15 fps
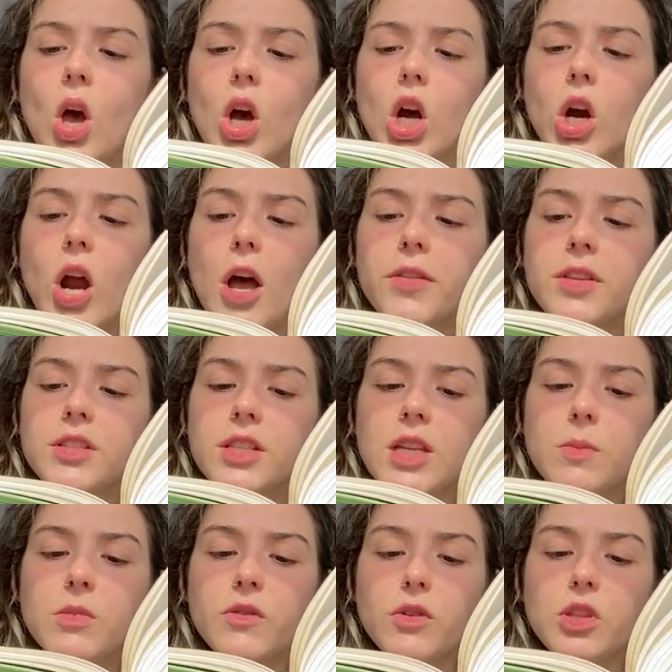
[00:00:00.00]
Her health
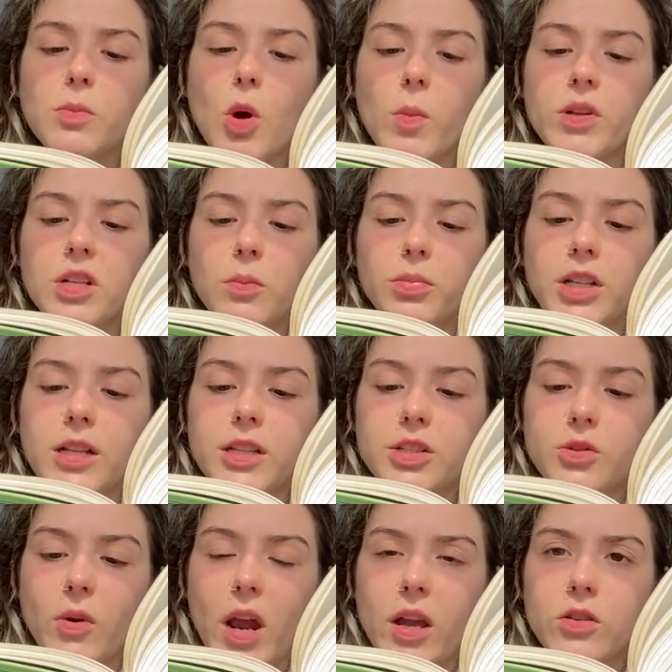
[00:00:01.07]
seemed for the moment completely
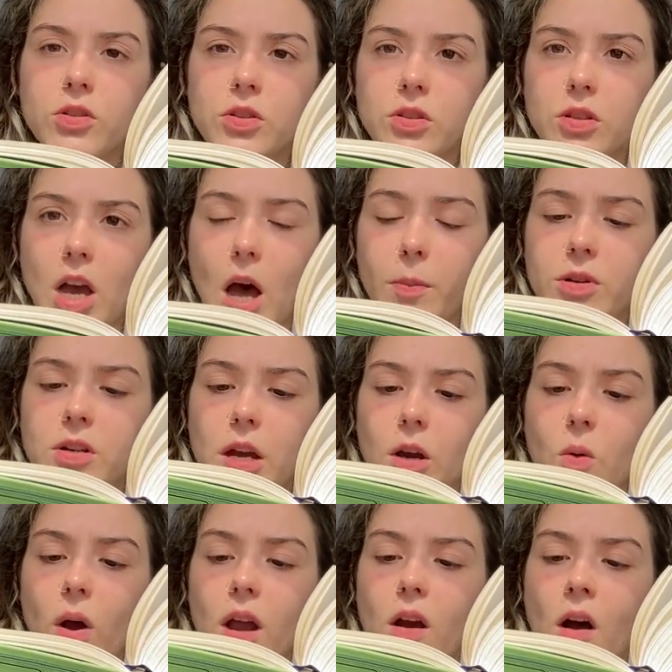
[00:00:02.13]
deranged, appetite
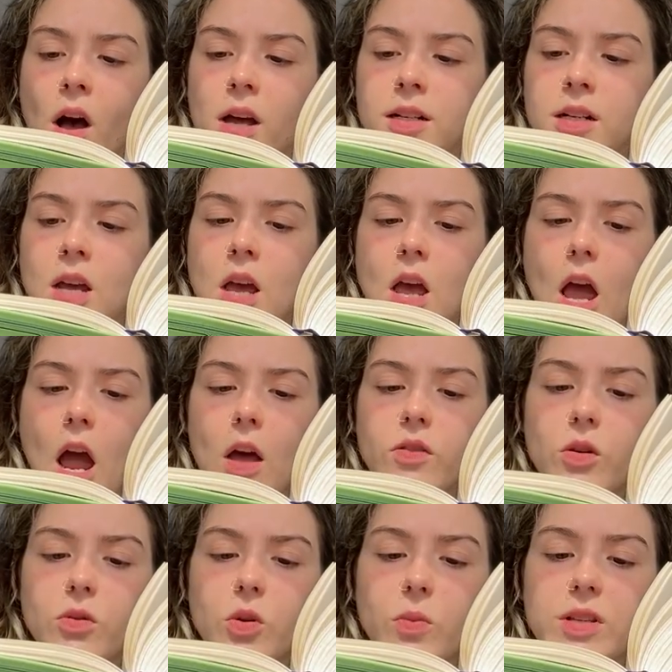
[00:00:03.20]
quite gone, and
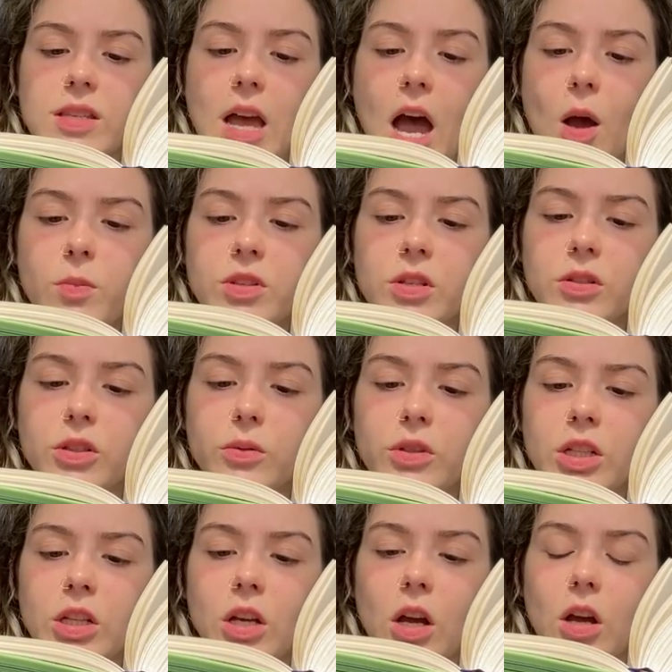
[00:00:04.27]
though there was
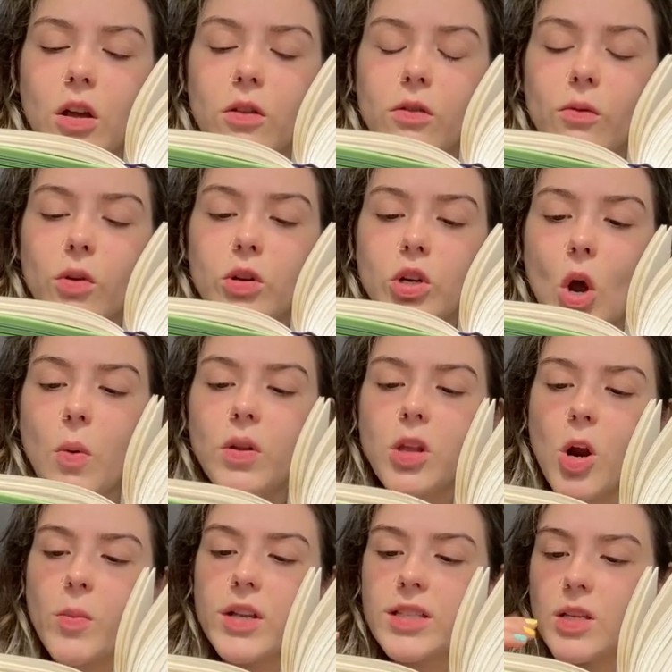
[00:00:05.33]
absolutely no
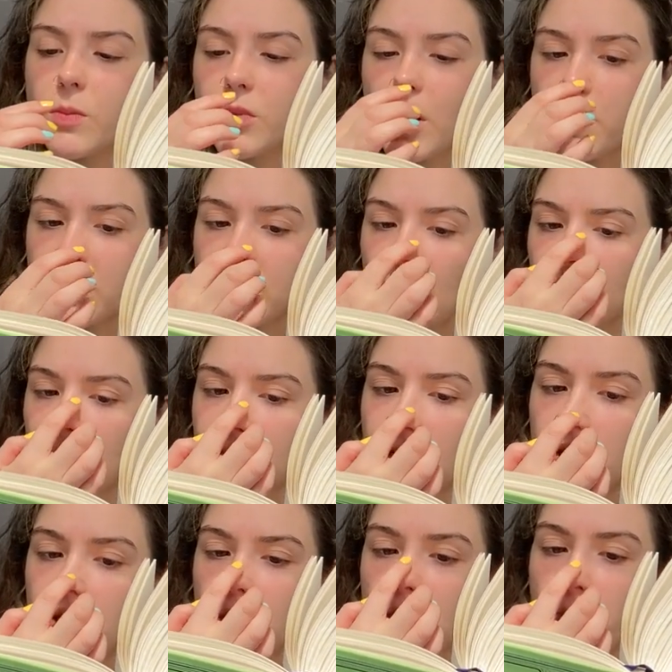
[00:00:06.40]
alarming symptoms, nothing
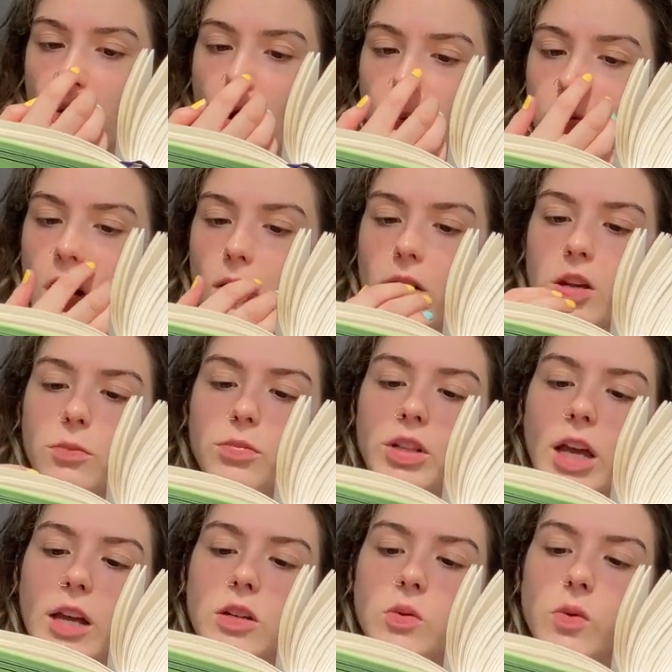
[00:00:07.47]
touching the pulmonary
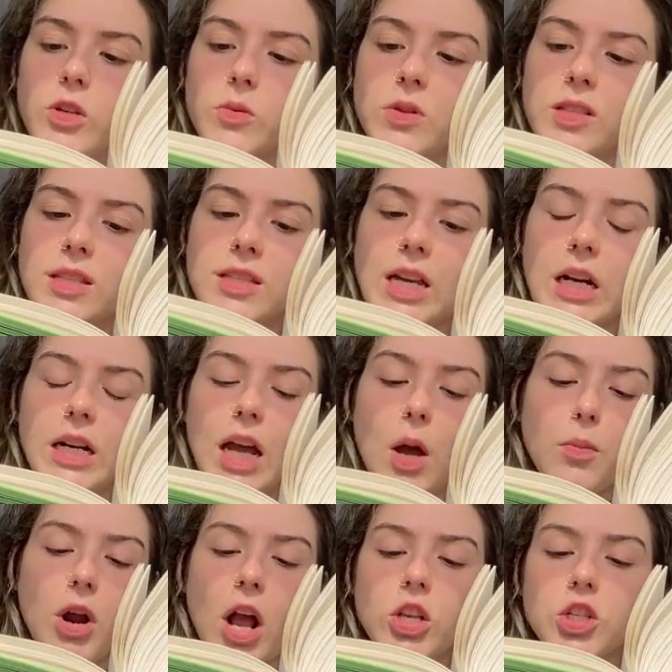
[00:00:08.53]
complaint, which was the standing
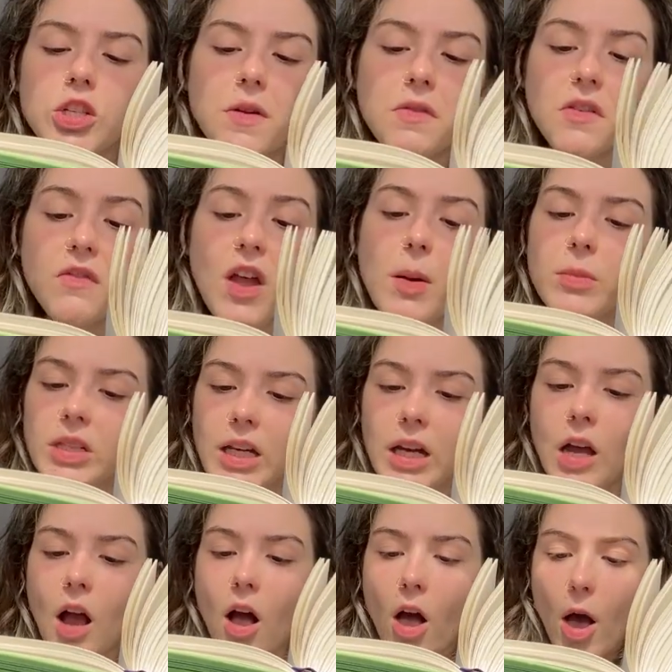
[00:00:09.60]
apprehension of the
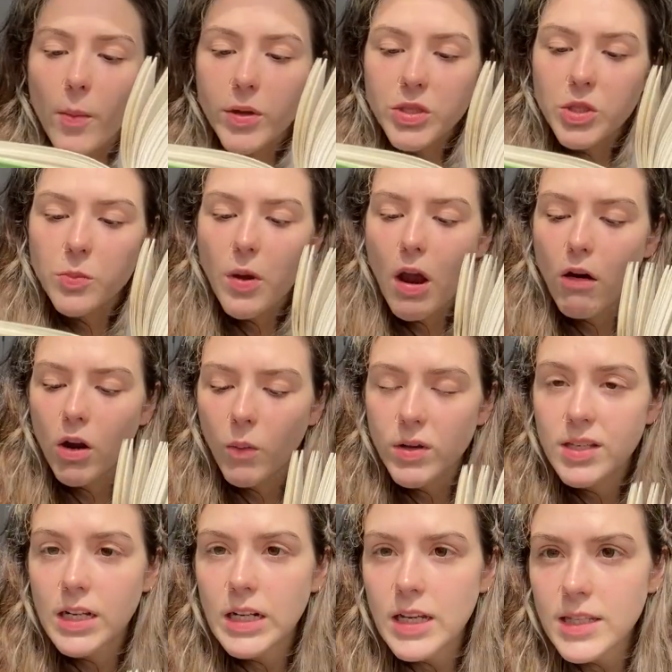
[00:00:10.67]
family, Mr. Perry
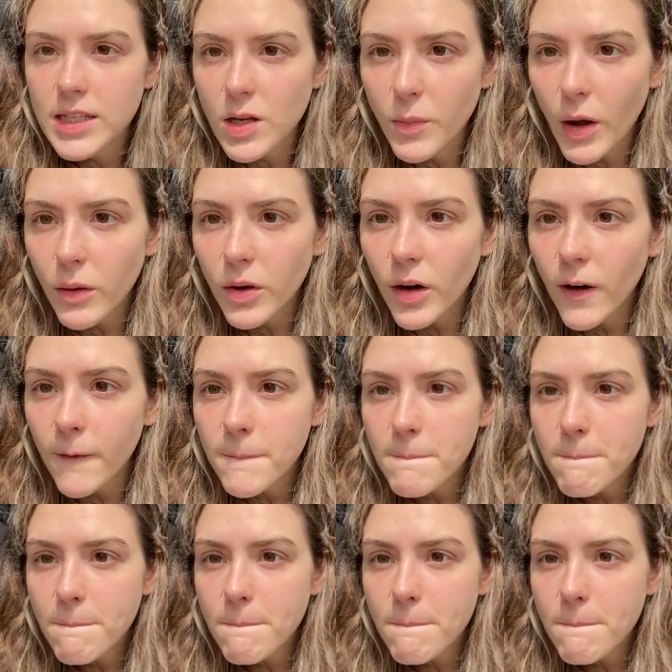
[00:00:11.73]
was uneasy about her.